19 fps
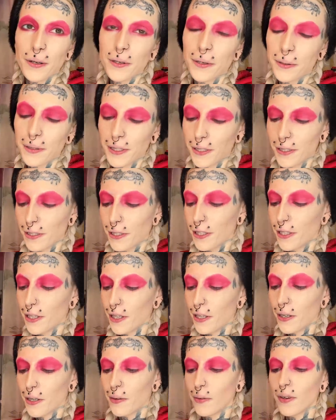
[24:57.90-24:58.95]
going to
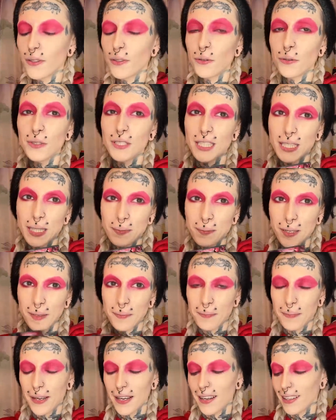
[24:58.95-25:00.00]
go to the
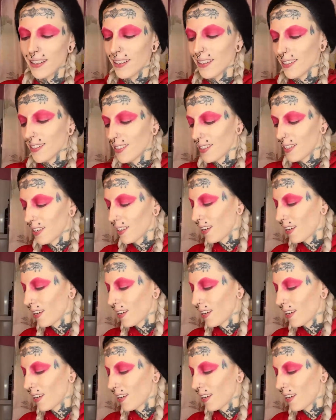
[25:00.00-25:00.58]
Smitten palette